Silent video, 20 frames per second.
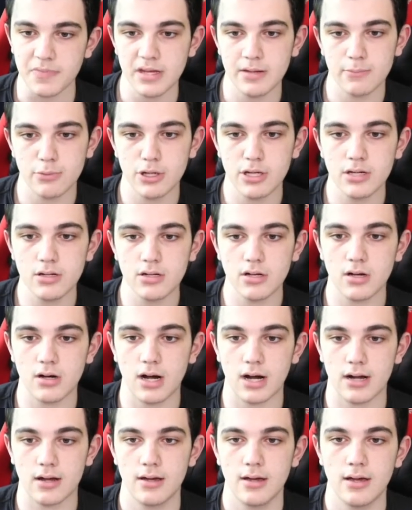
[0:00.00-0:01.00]
Pretty good
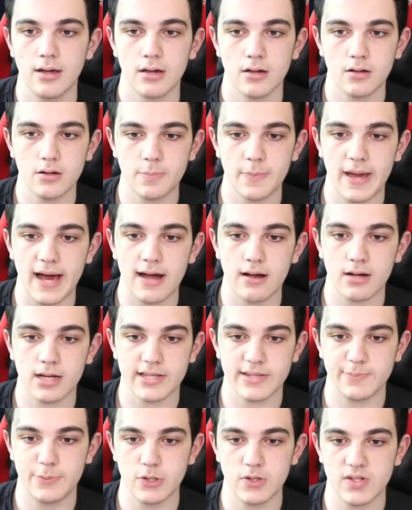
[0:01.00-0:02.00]
card. Good power
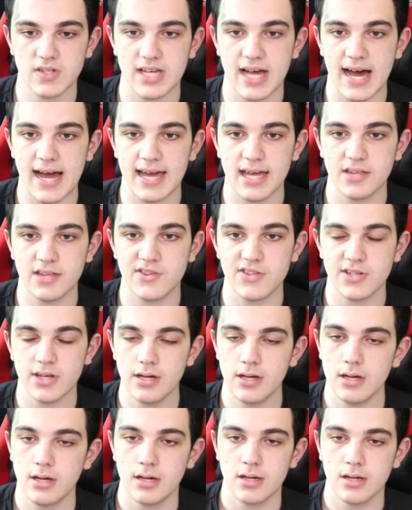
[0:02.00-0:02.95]
against both sides.